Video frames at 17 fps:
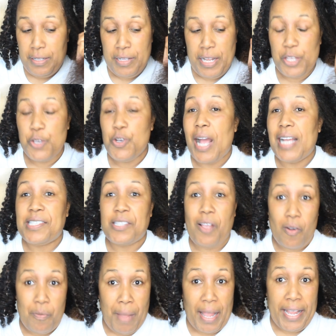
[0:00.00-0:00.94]
Now you guys
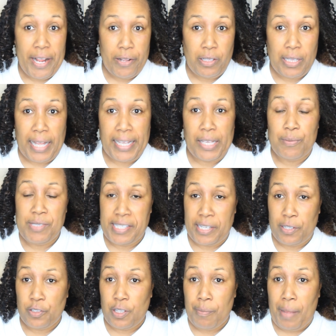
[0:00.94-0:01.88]
saw my hair look like it was
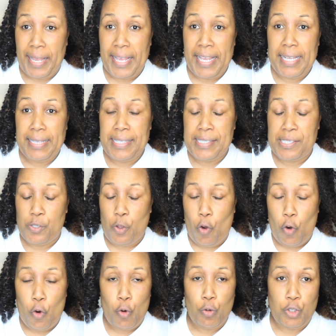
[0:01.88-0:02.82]
top of my head. This is an
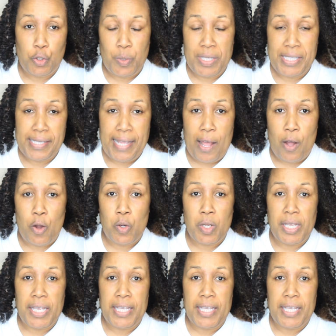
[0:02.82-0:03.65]
old twist out.